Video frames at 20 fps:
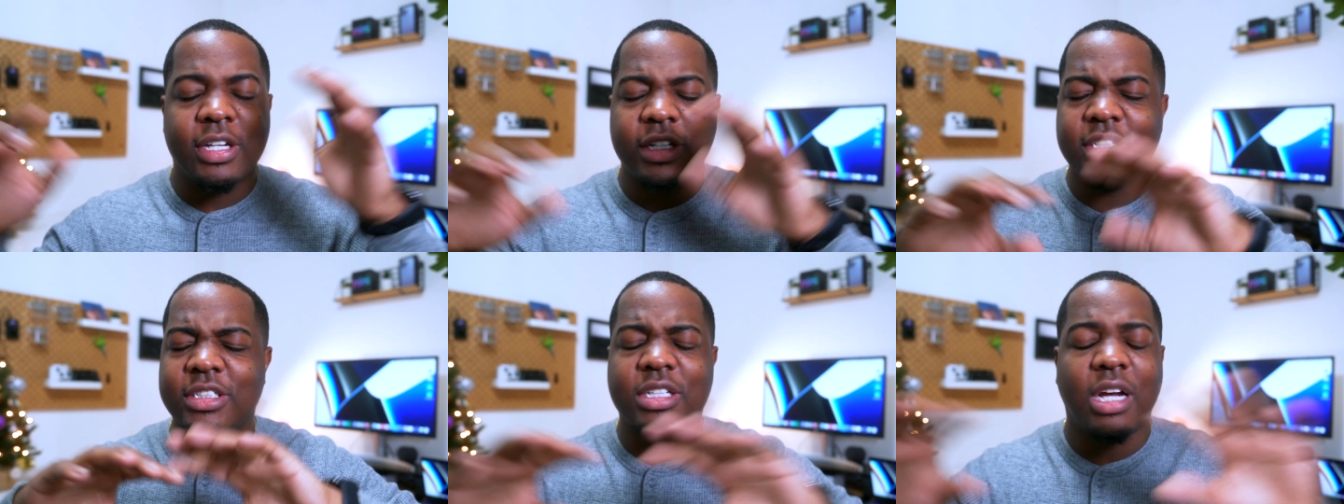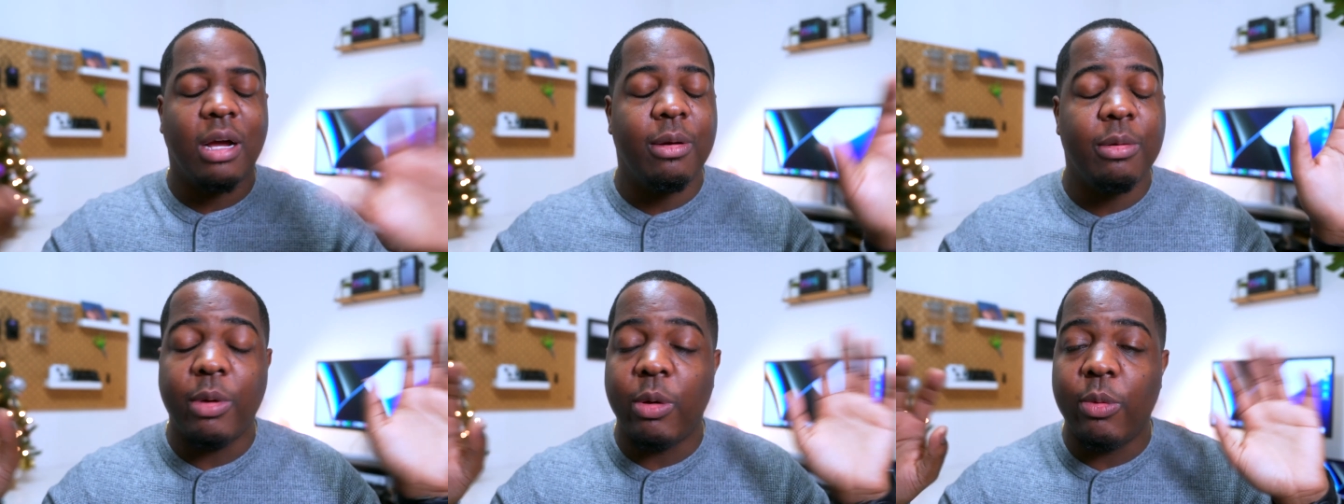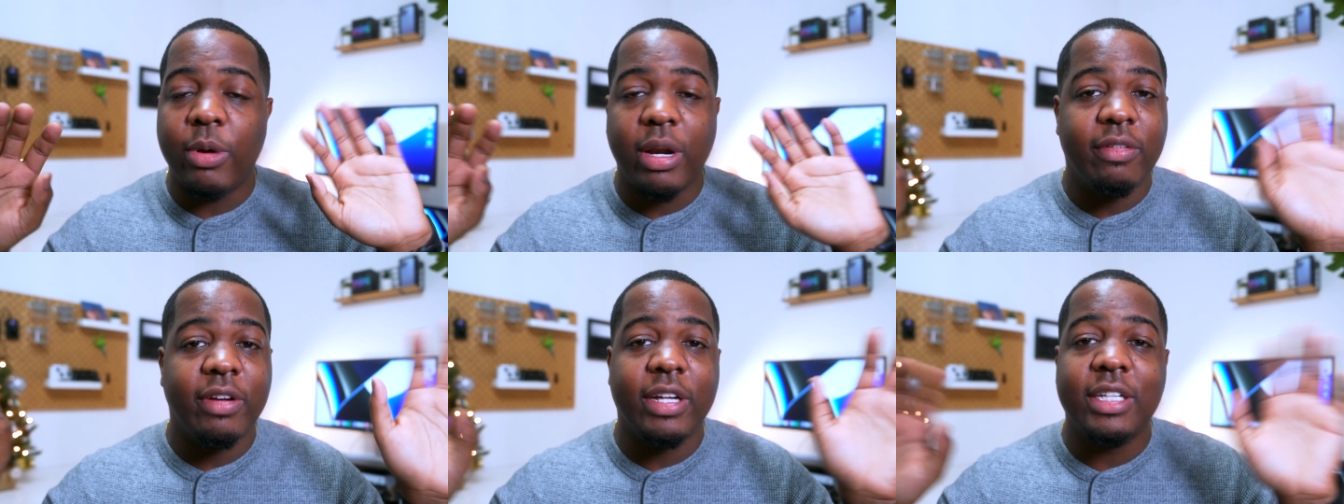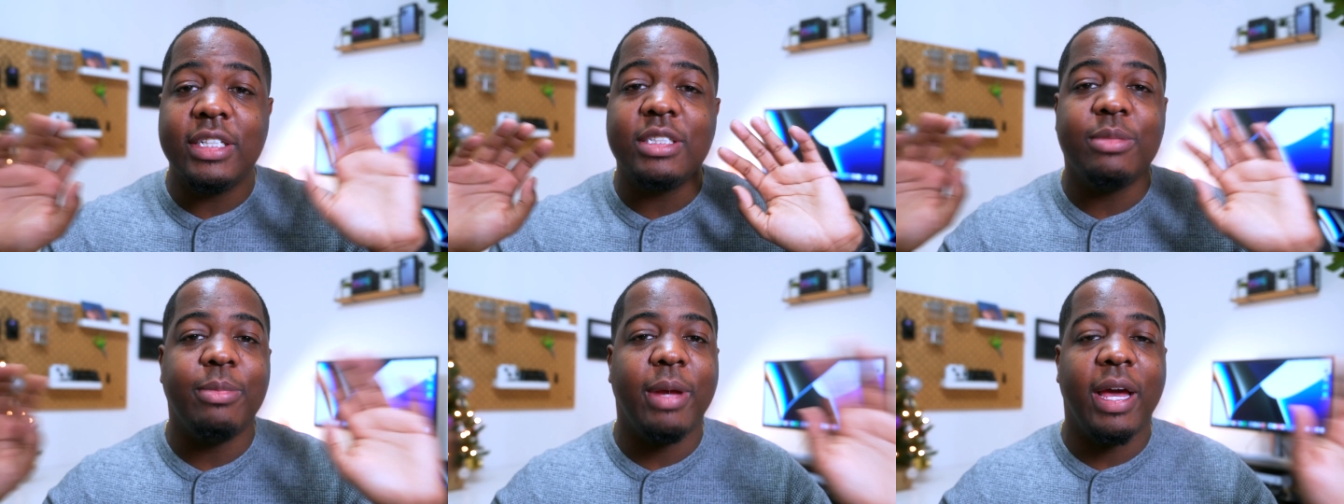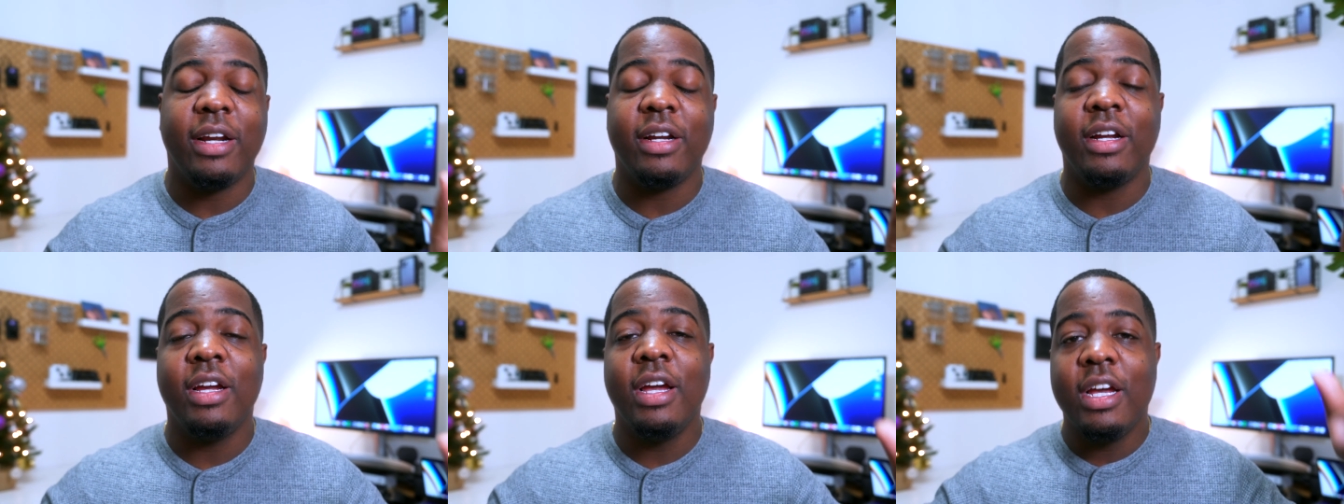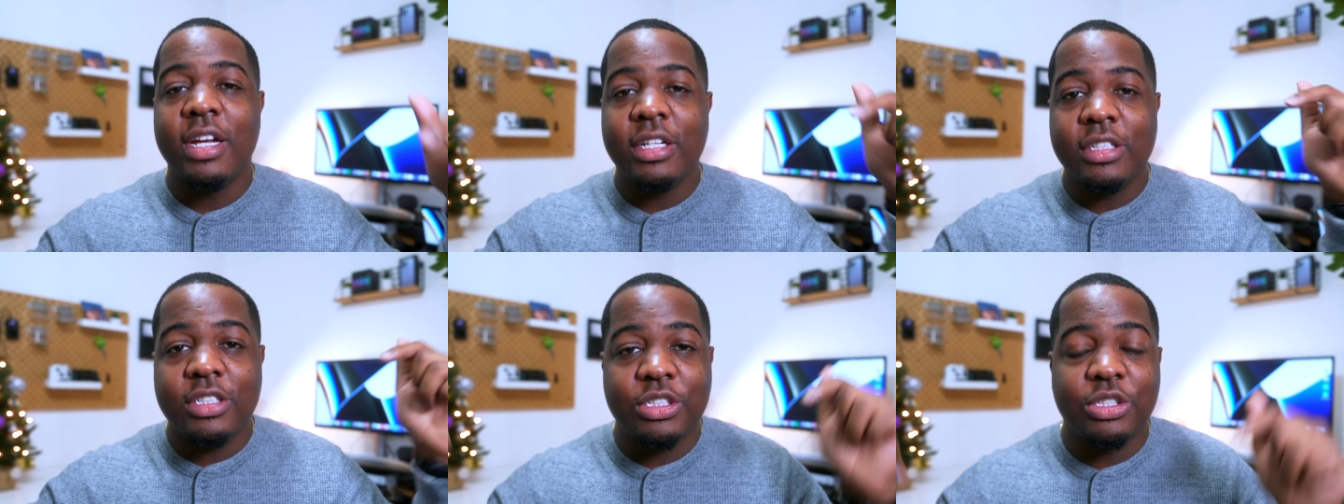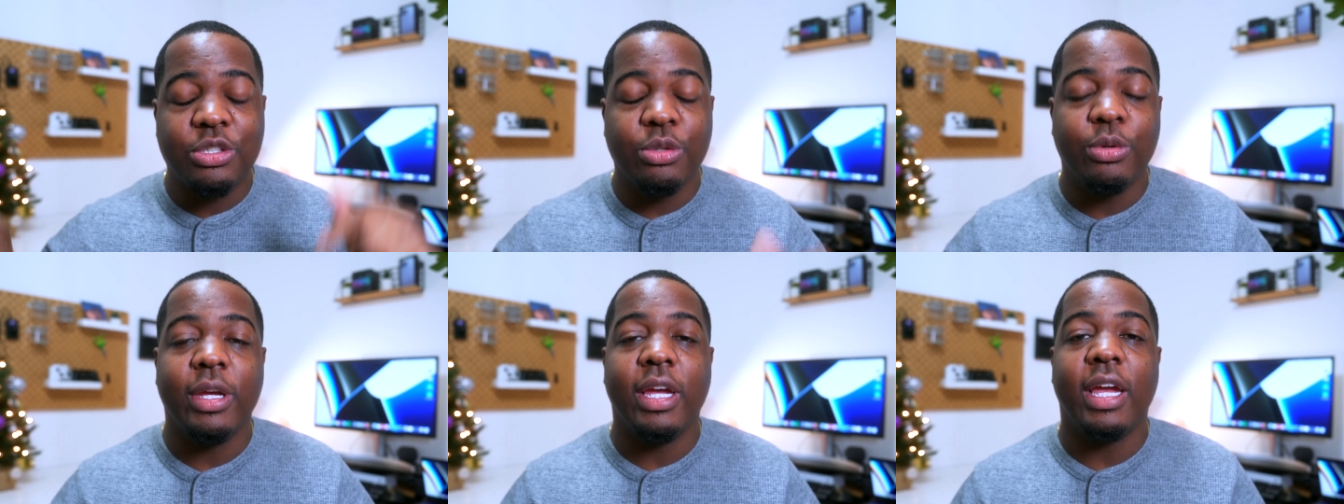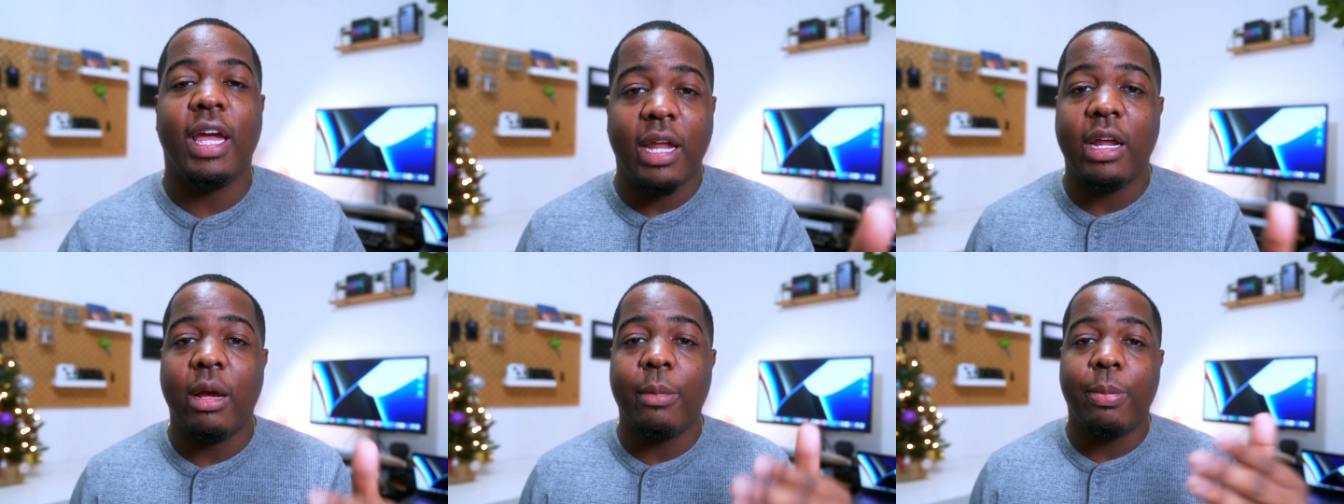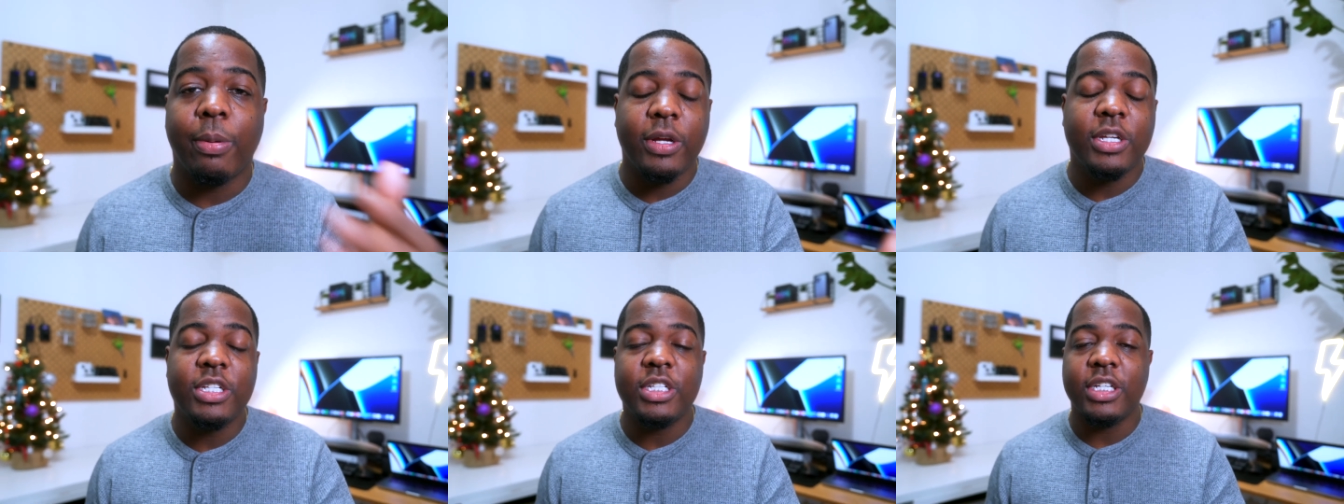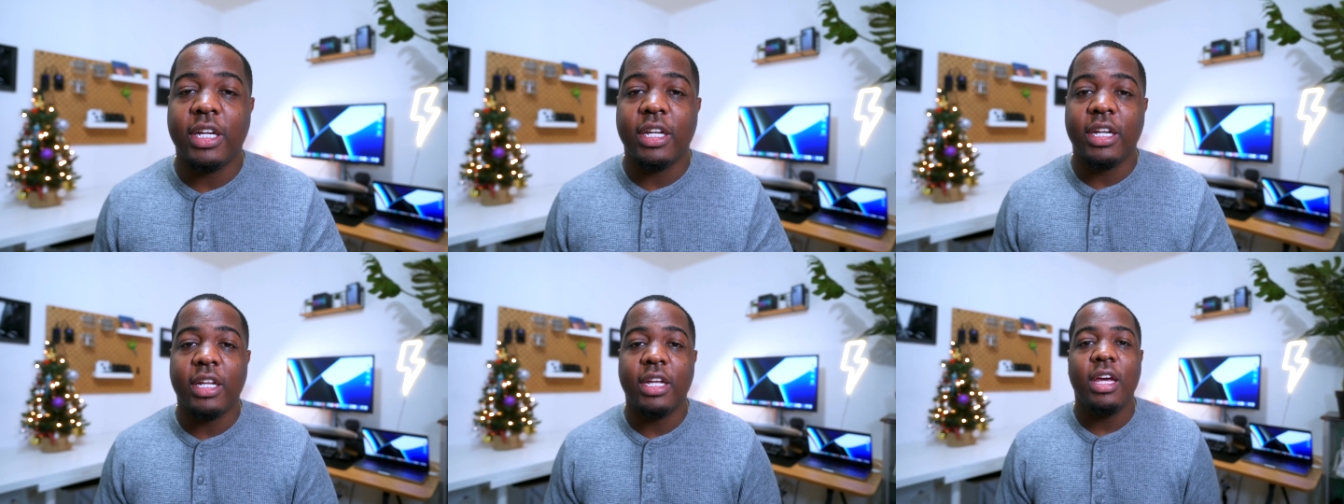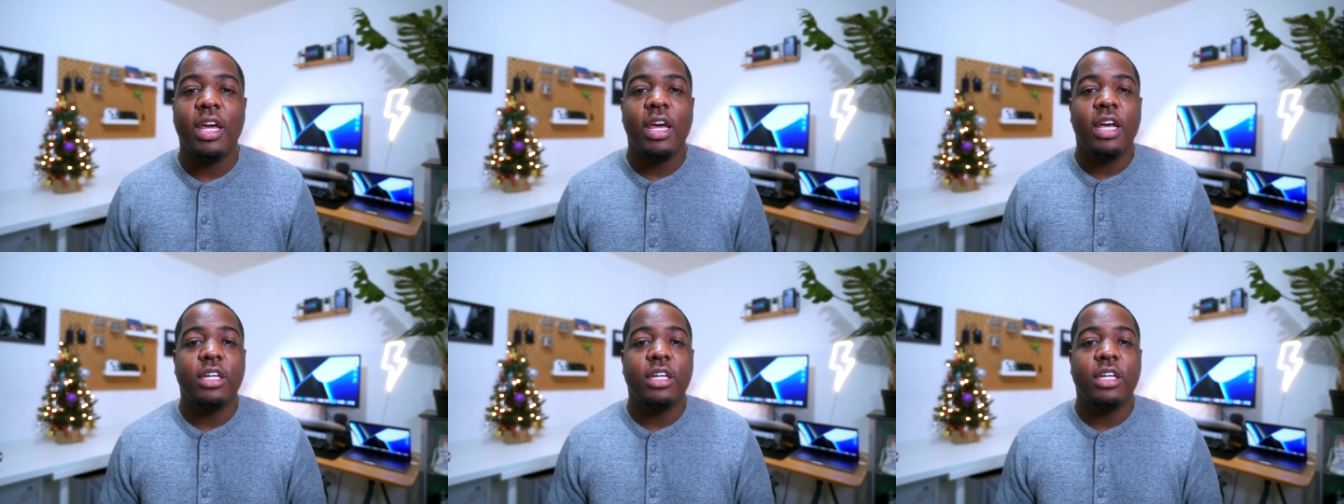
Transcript: can just comment about whatever. It doesn't matter. Just do it and I appreciate it.